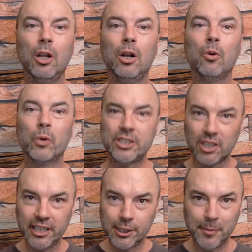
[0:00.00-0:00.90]
Which
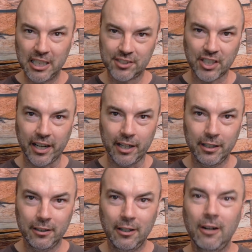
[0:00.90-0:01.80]
leads me to say,
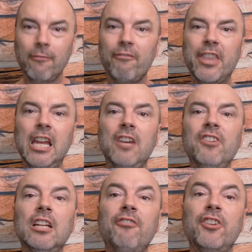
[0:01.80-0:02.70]
even
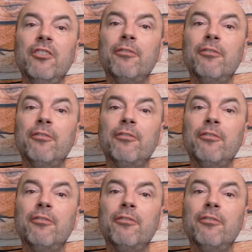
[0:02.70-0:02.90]
if you've